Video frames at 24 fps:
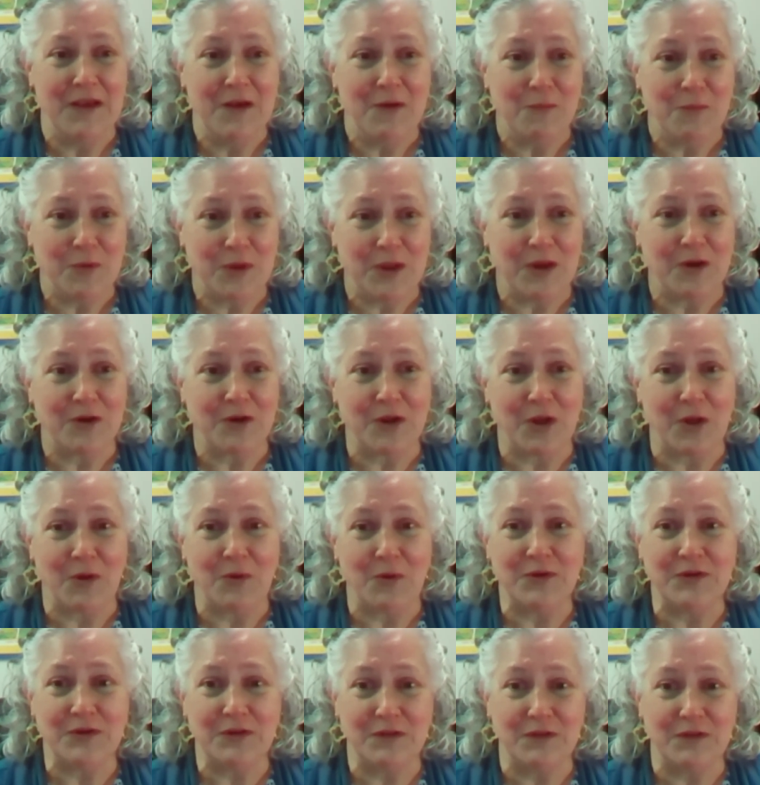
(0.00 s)
We are
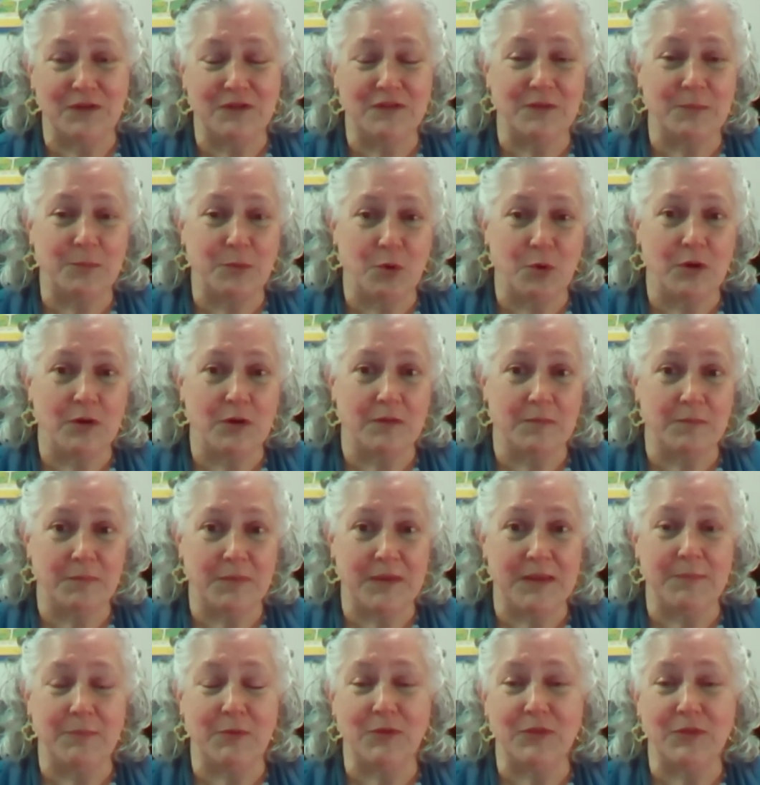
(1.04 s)
going to support
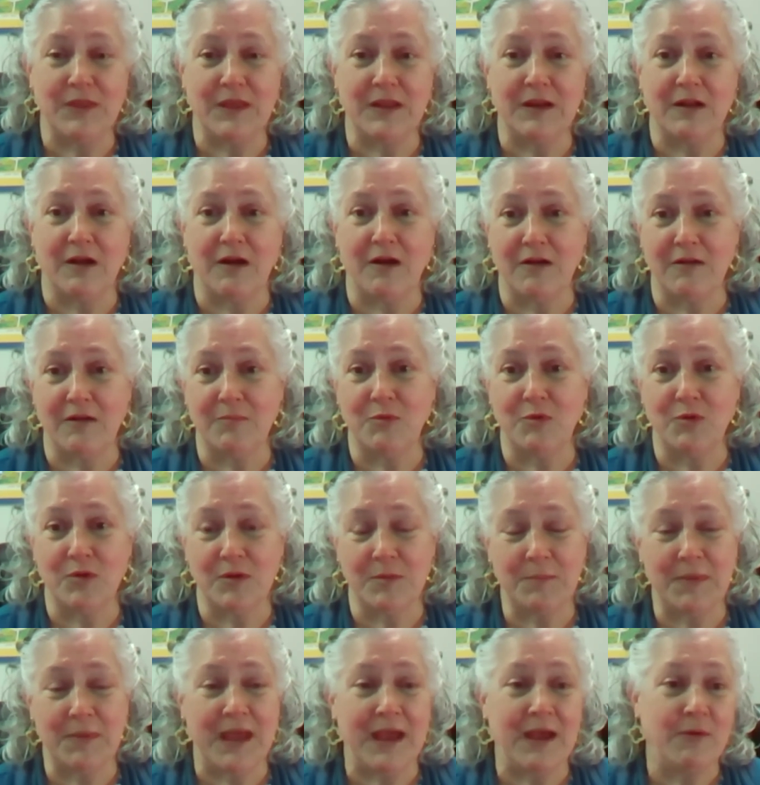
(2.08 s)
people that are more
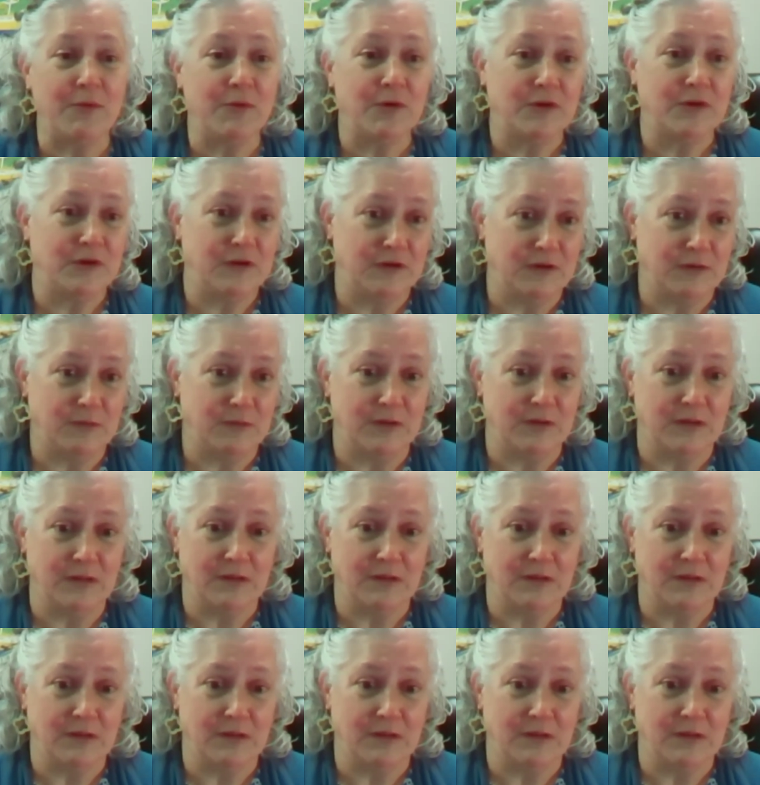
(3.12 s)
empowered to do it.